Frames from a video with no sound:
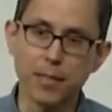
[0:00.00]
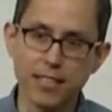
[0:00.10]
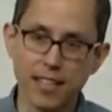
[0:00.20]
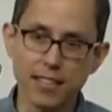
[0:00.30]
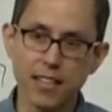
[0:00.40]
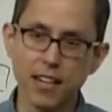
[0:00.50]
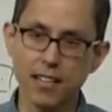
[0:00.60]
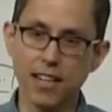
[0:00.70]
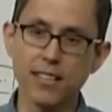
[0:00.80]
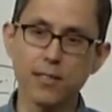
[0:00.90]
My dad
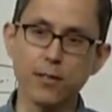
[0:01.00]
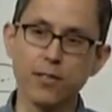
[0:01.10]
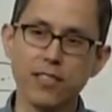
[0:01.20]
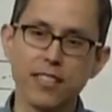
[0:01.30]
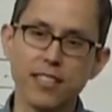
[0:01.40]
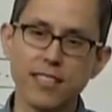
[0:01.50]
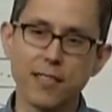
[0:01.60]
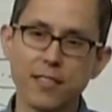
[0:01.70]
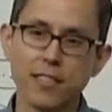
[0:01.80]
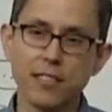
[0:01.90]
taught high school in
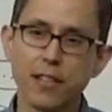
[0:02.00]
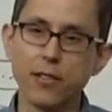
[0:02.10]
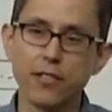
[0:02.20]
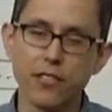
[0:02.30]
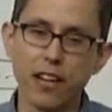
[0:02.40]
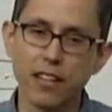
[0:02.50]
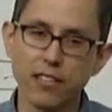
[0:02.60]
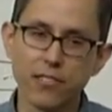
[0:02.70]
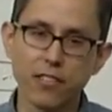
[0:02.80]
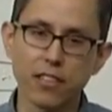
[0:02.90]
San Francisco
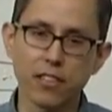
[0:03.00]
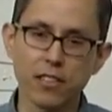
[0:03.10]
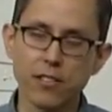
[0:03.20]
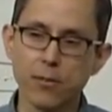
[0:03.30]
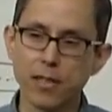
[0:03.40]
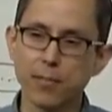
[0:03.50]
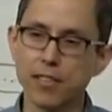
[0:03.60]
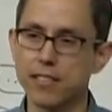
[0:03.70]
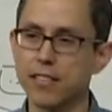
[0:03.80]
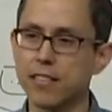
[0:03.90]
Unified for a good twenty
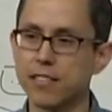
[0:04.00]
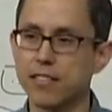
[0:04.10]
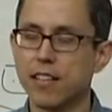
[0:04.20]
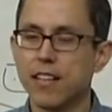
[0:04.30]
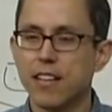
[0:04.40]
plus years,